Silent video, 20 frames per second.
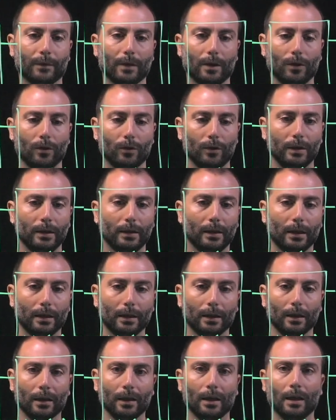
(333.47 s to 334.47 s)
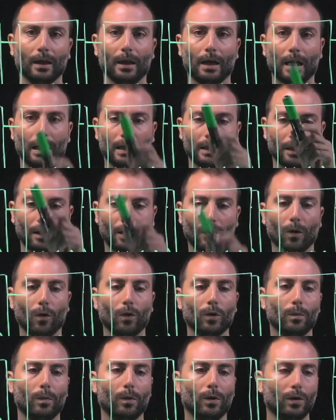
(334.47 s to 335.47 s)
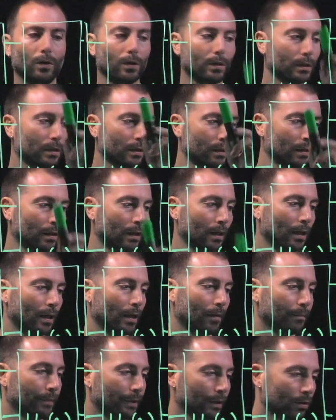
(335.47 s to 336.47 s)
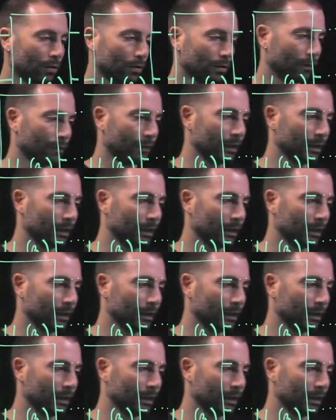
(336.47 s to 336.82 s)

unitary as a whole box, because of